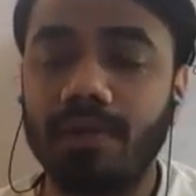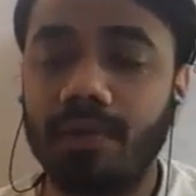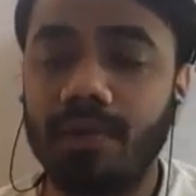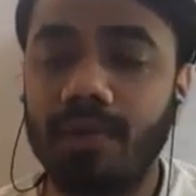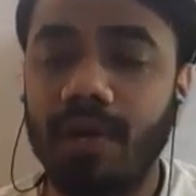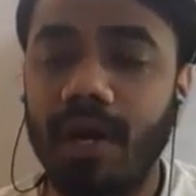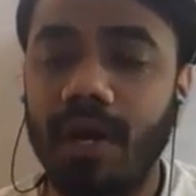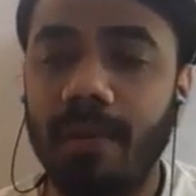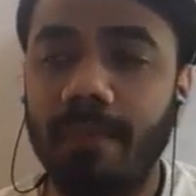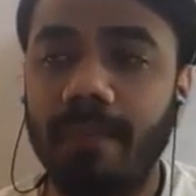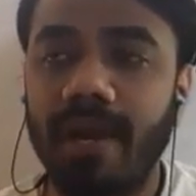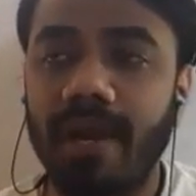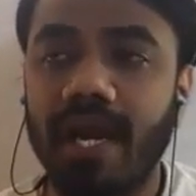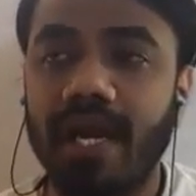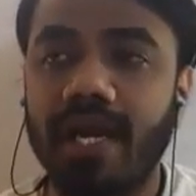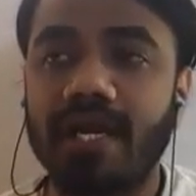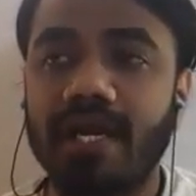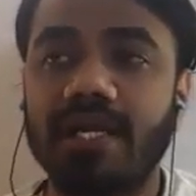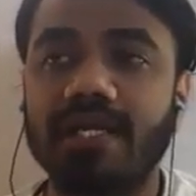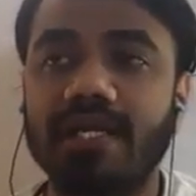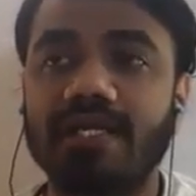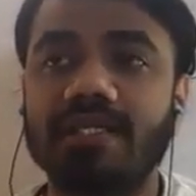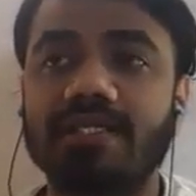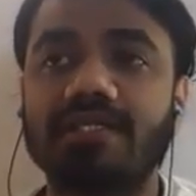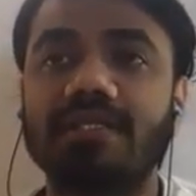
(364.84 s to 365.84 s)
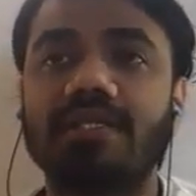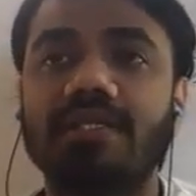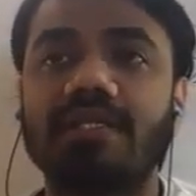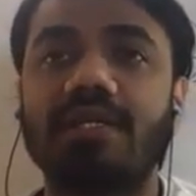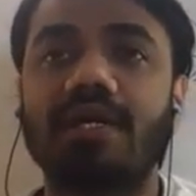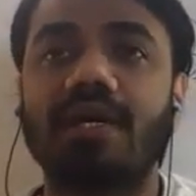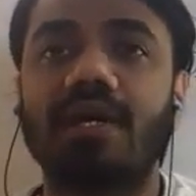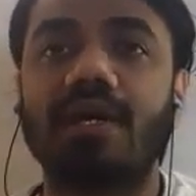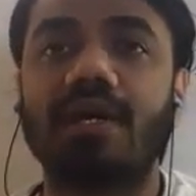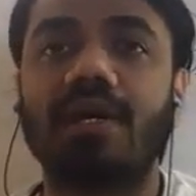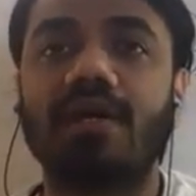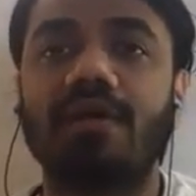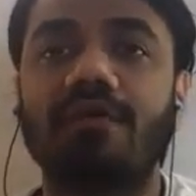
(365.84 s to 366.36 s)
yoga
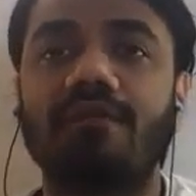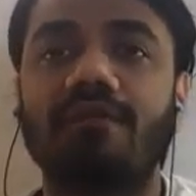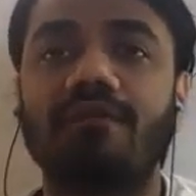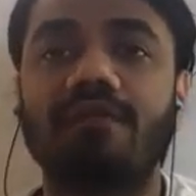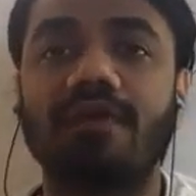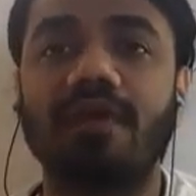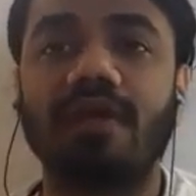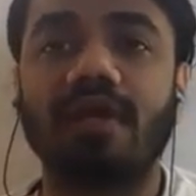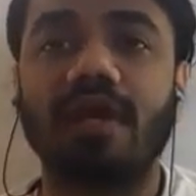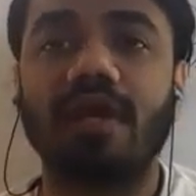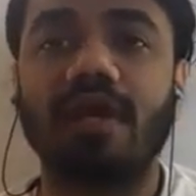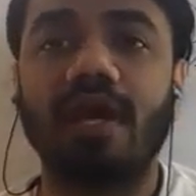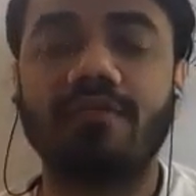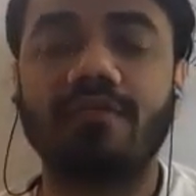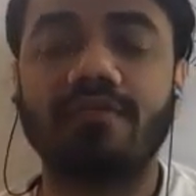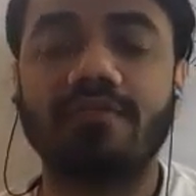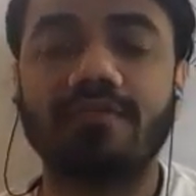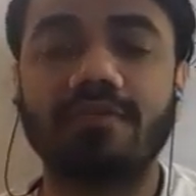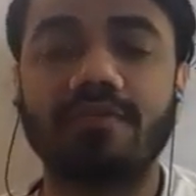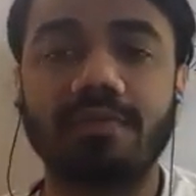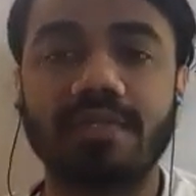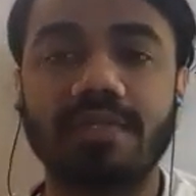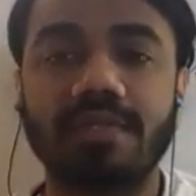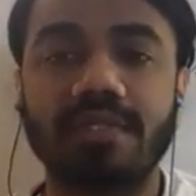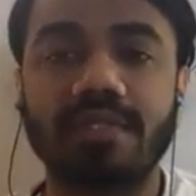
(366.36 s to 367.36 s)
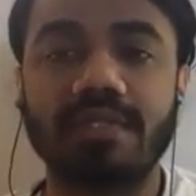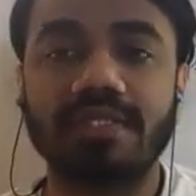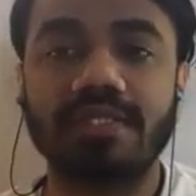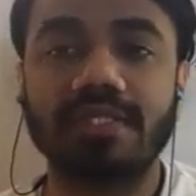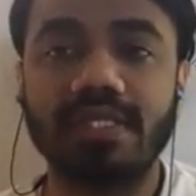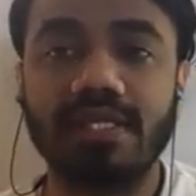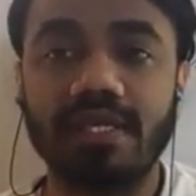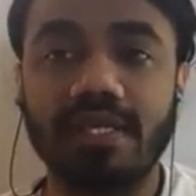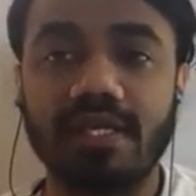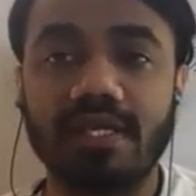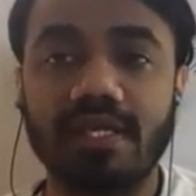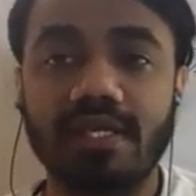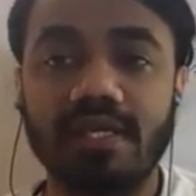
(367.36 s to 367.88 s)
practitioner, or if we have been
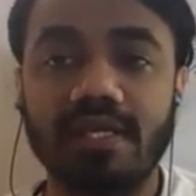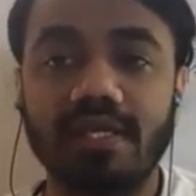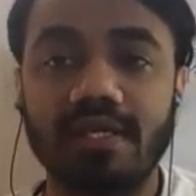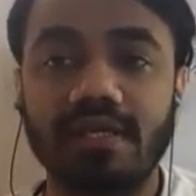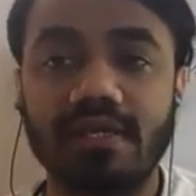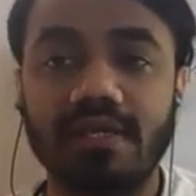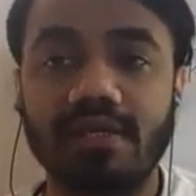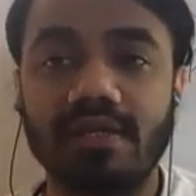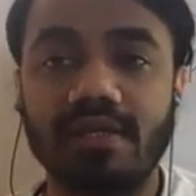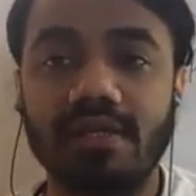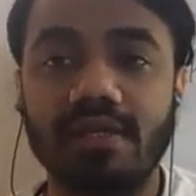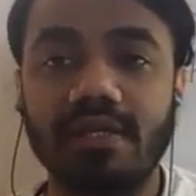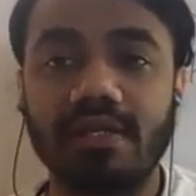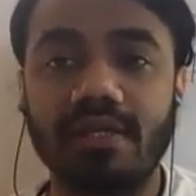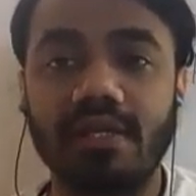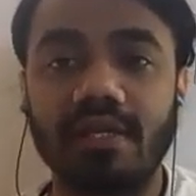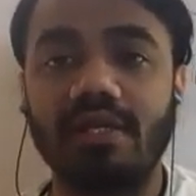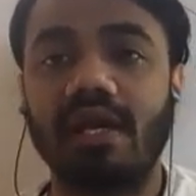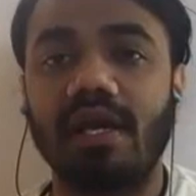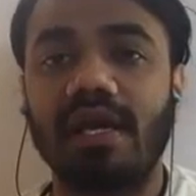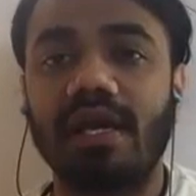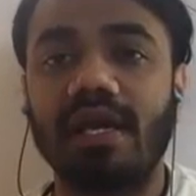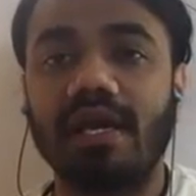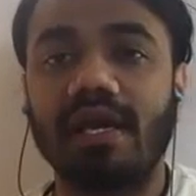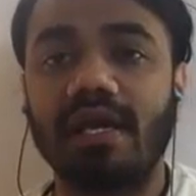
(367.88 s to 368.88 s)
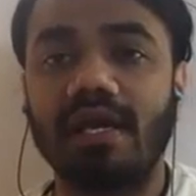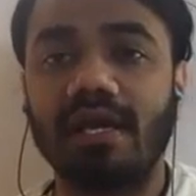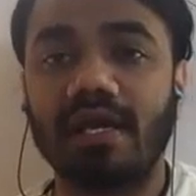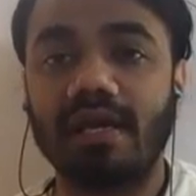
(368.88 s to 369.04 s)
seeing the